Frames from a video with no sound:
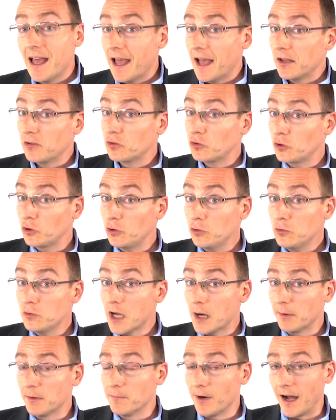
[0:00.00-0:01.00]
has 2
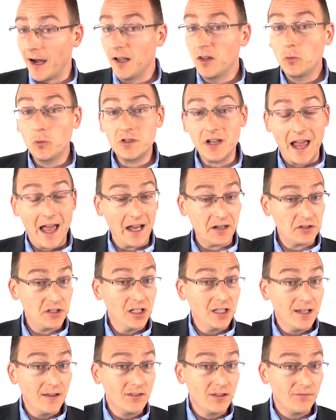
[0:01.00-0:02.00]
double bonds, which actually
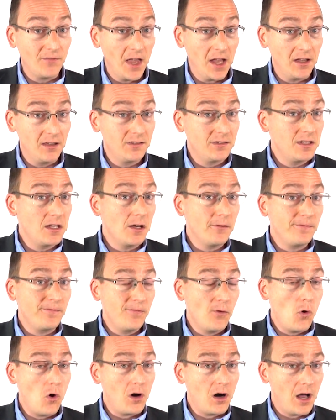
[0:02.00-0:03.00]
leaves a vacancy of
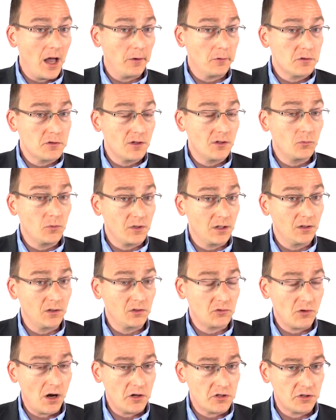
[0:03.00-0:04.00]
4 hydrogens within its
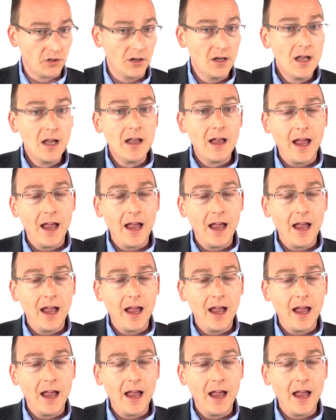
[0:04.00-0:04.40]
structure.